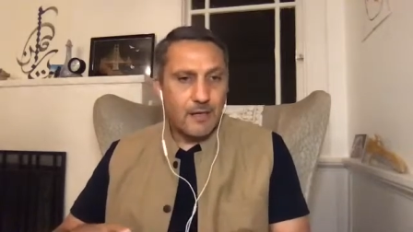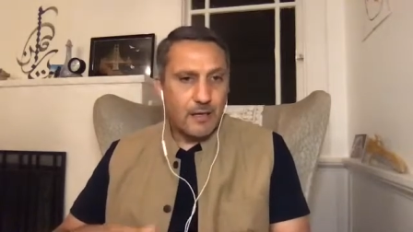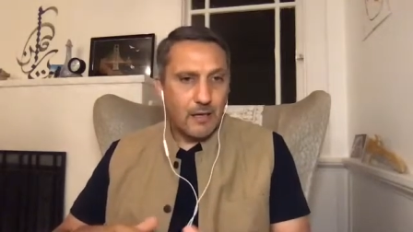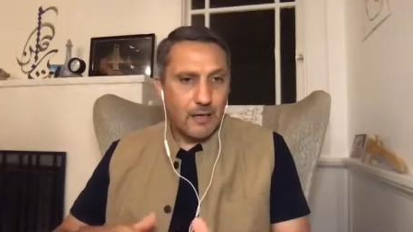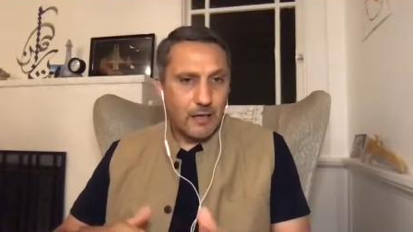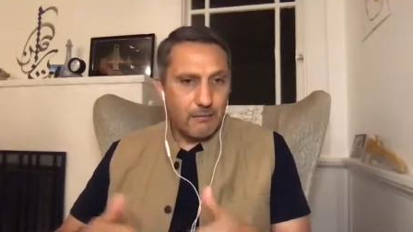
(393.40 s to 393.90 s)

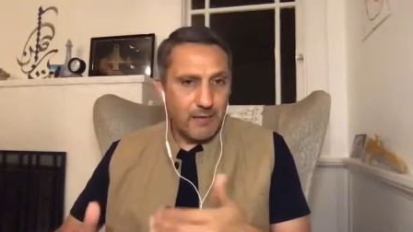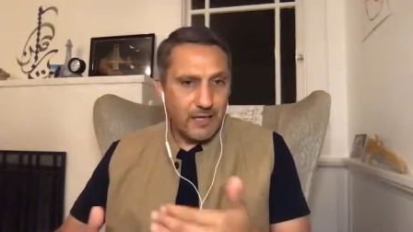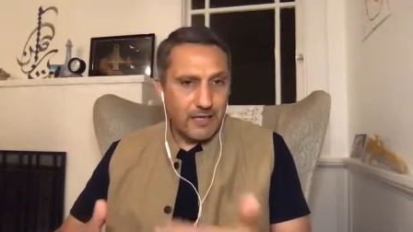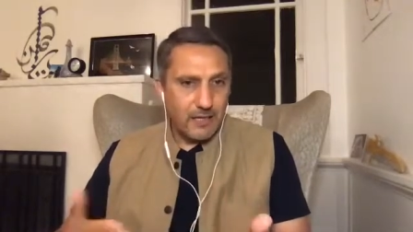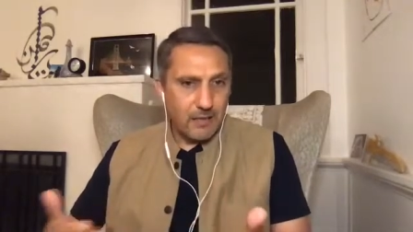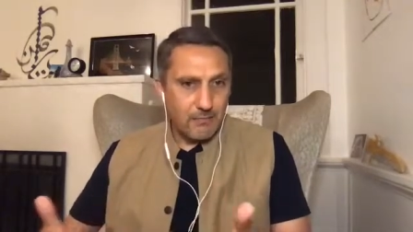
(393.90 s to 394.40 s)
and
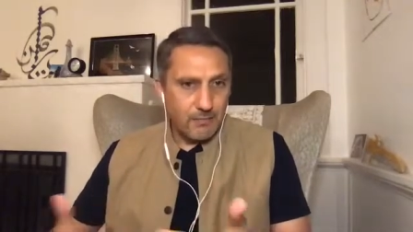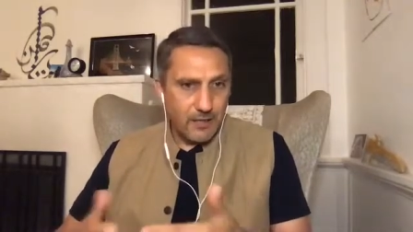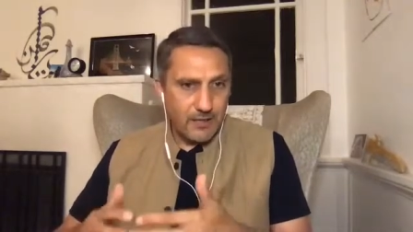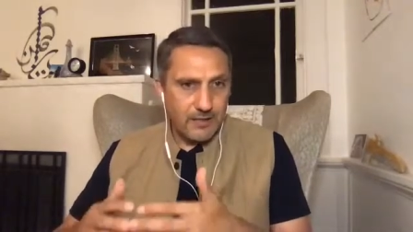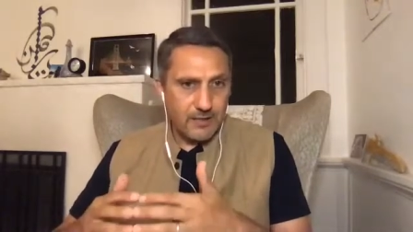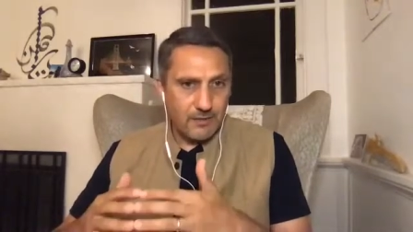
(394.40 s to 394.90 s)
made a
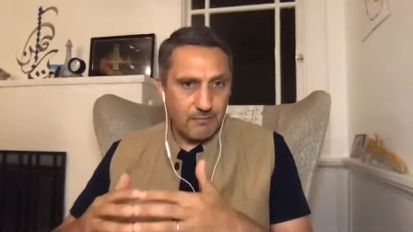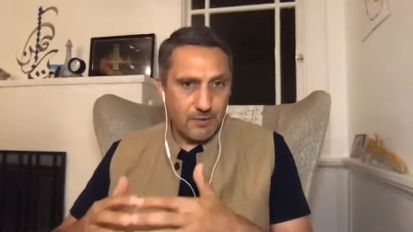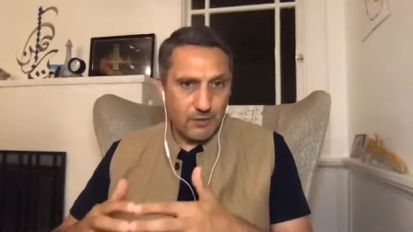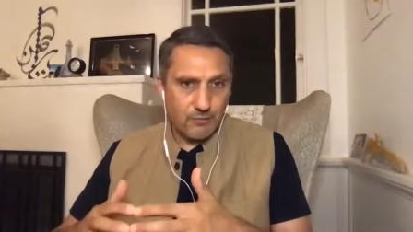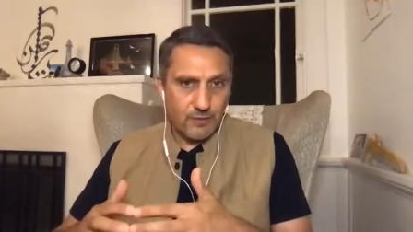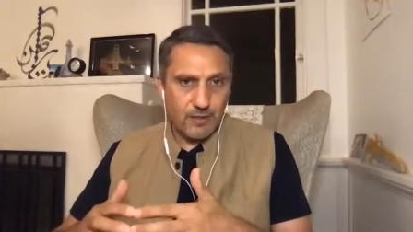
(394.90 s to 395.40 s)
comparison
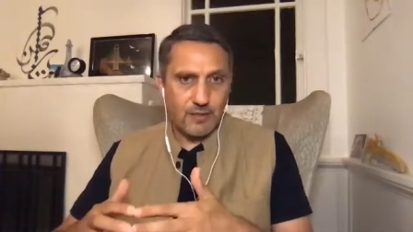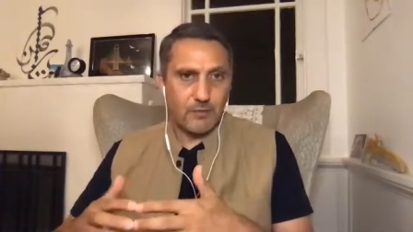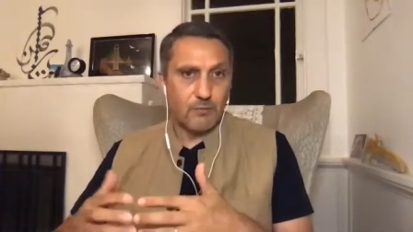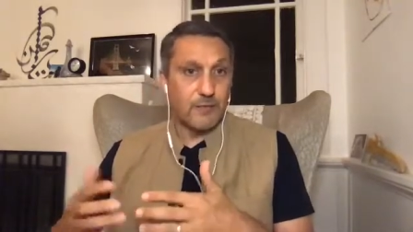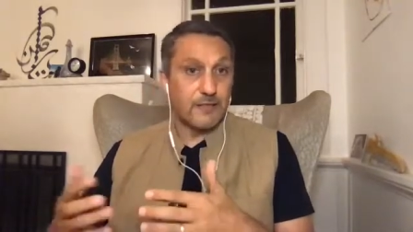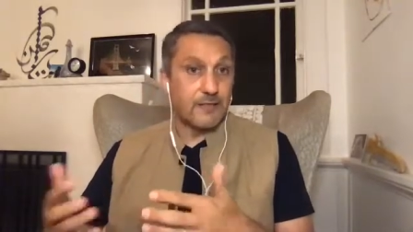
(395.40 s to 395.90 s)
between
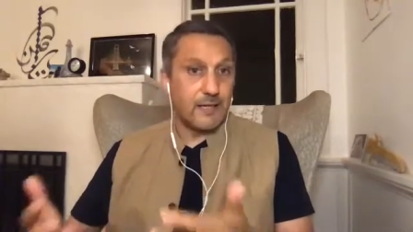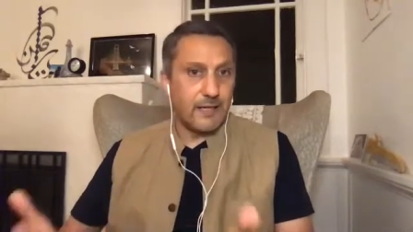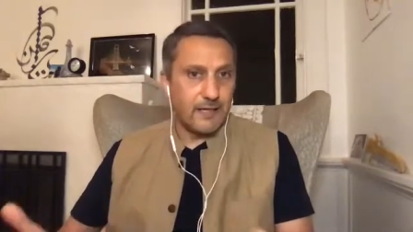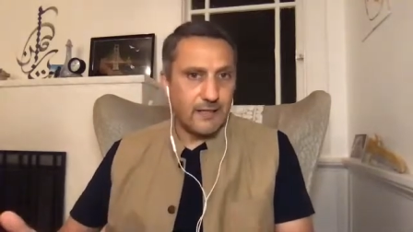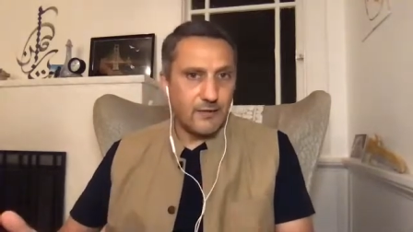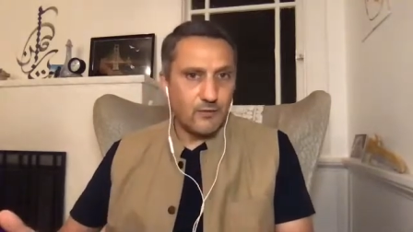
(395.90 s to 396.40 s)
Edward
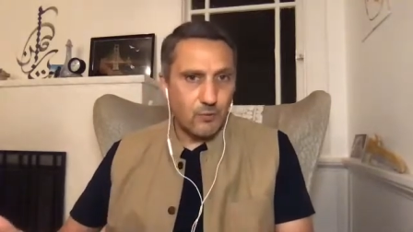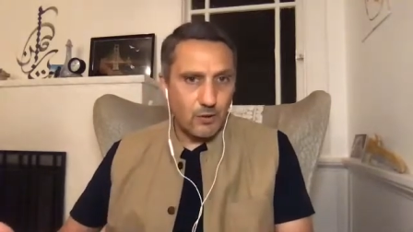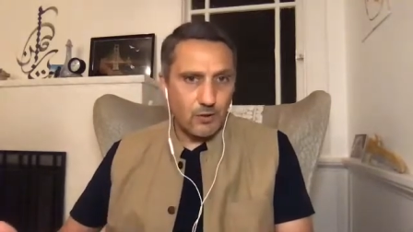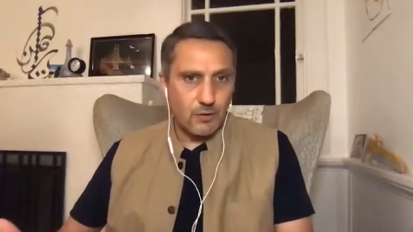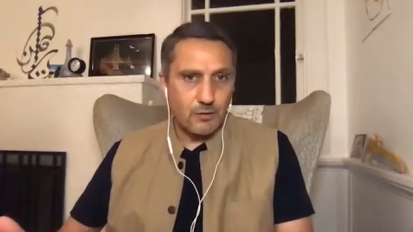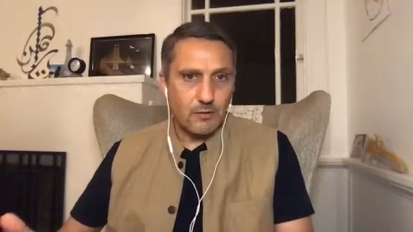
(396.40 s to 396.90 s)
Said's
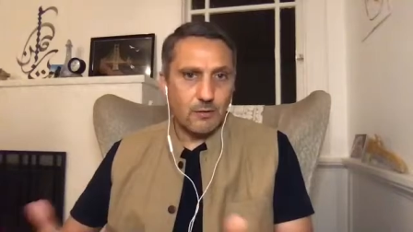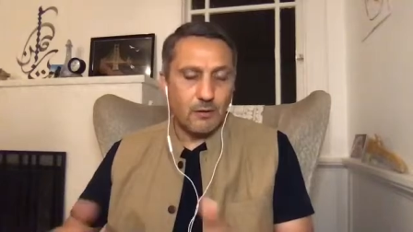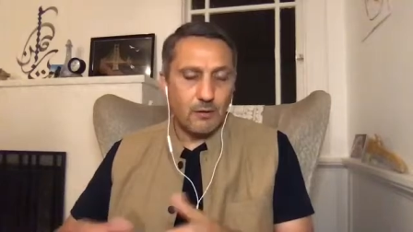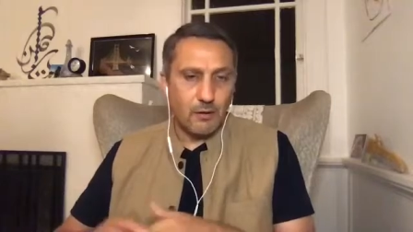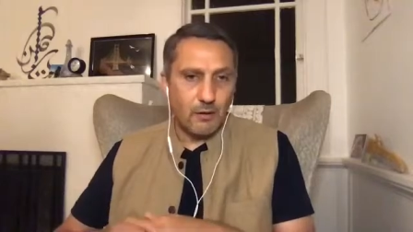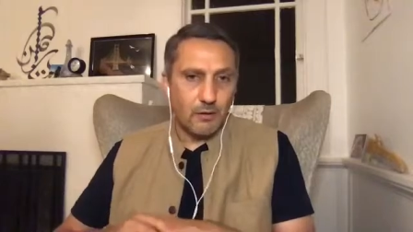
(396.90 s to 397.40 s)
work
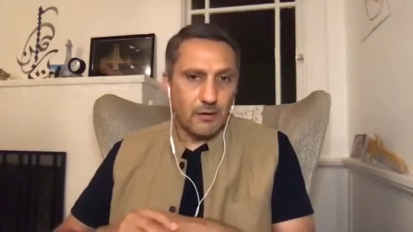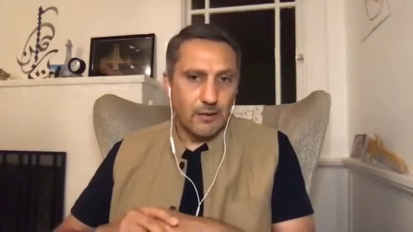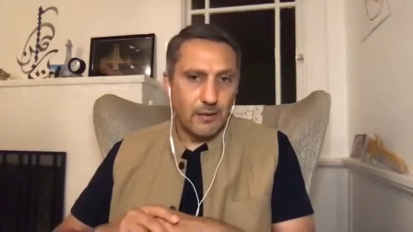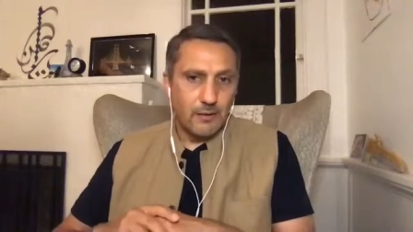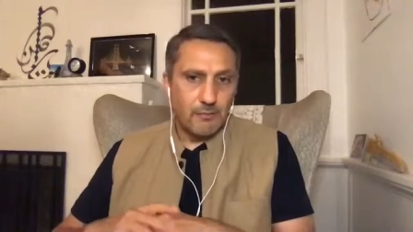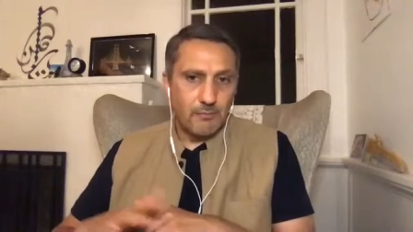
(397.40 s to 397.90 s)
on
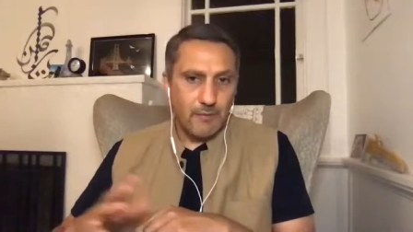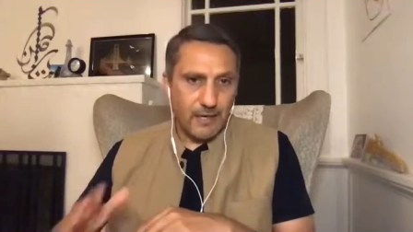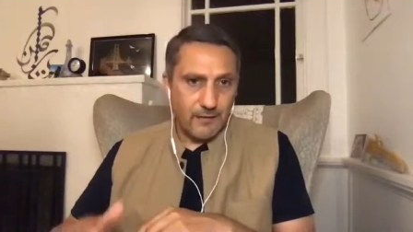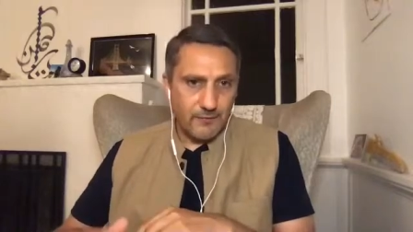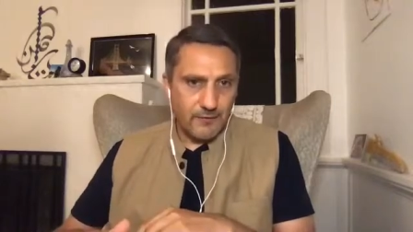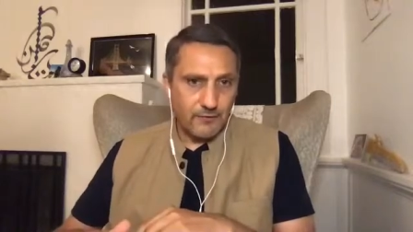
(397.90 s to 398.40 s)

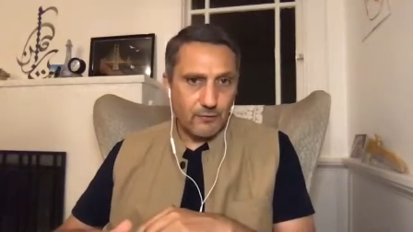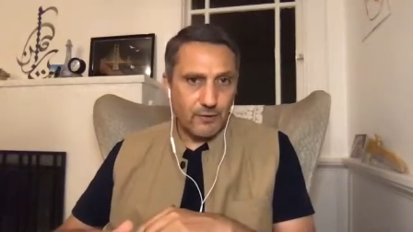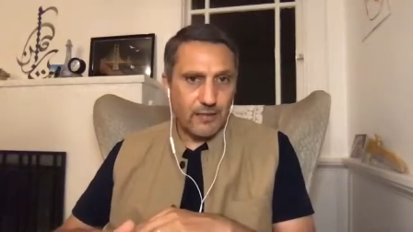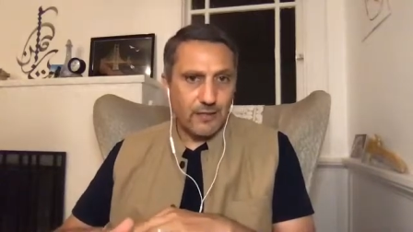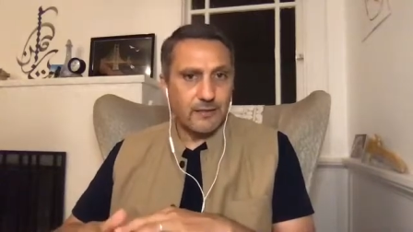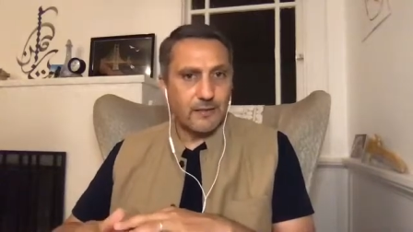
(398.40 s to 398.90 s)
manifest
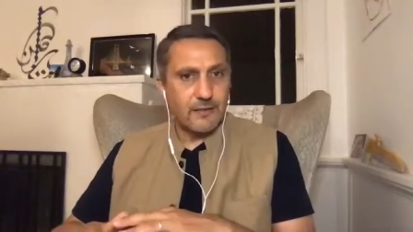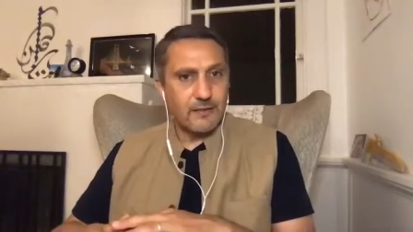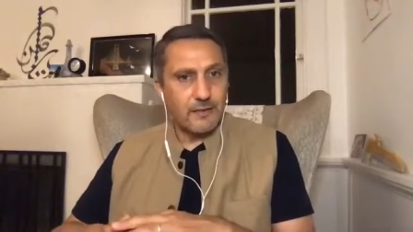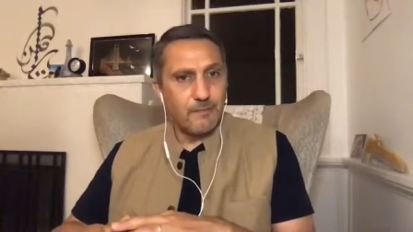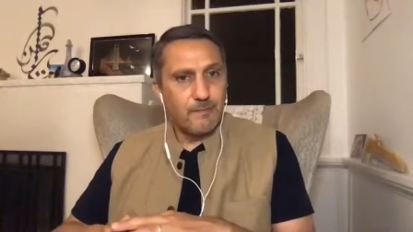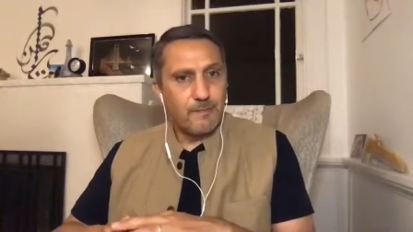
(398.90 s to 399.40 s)

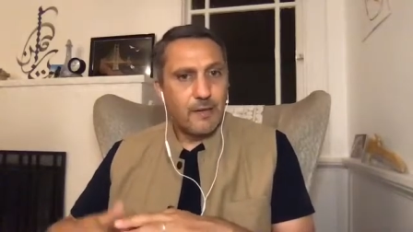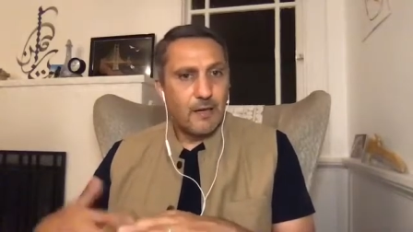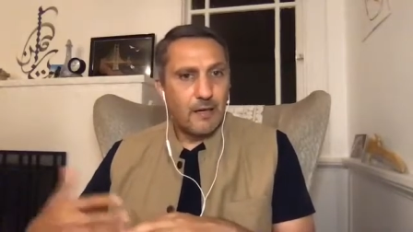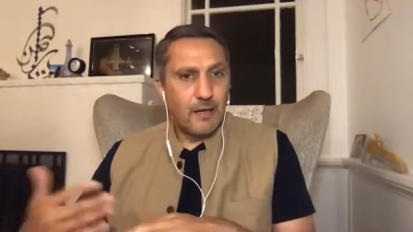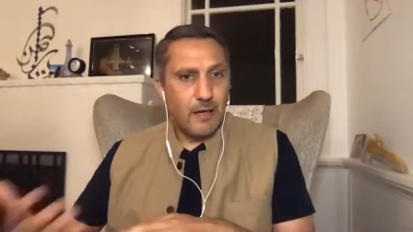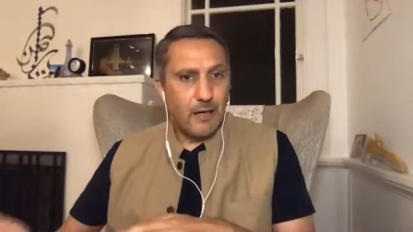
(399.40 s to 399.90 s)
Orientalism
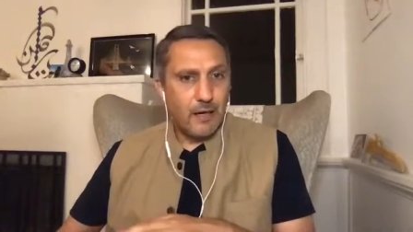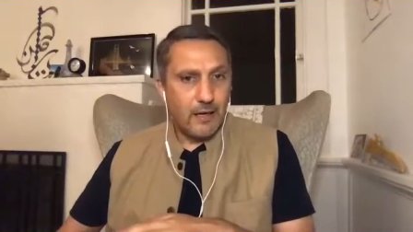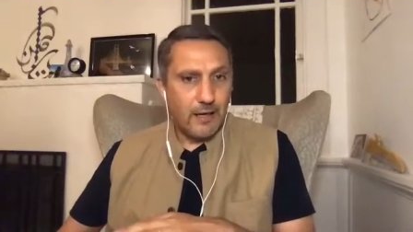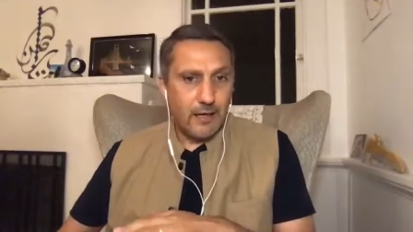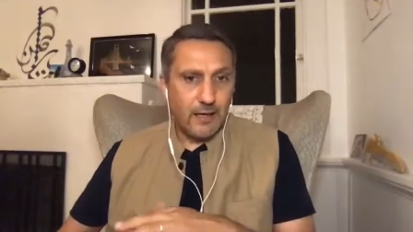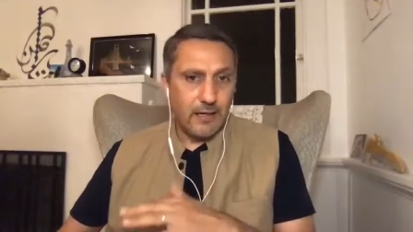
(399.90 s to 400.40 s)

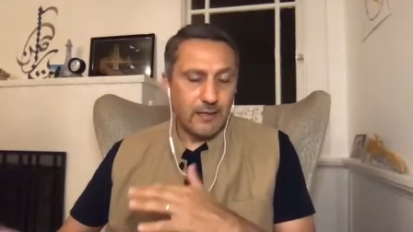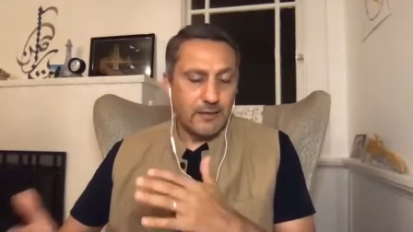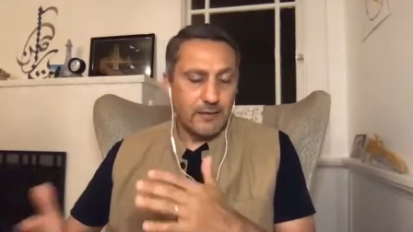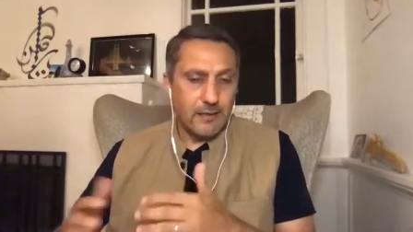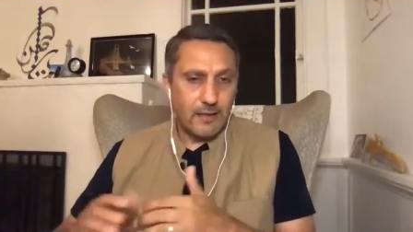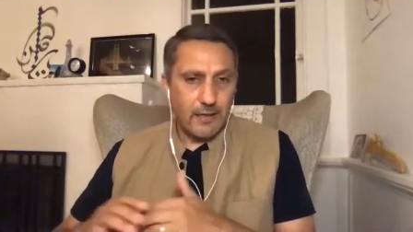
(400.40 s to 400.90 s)
and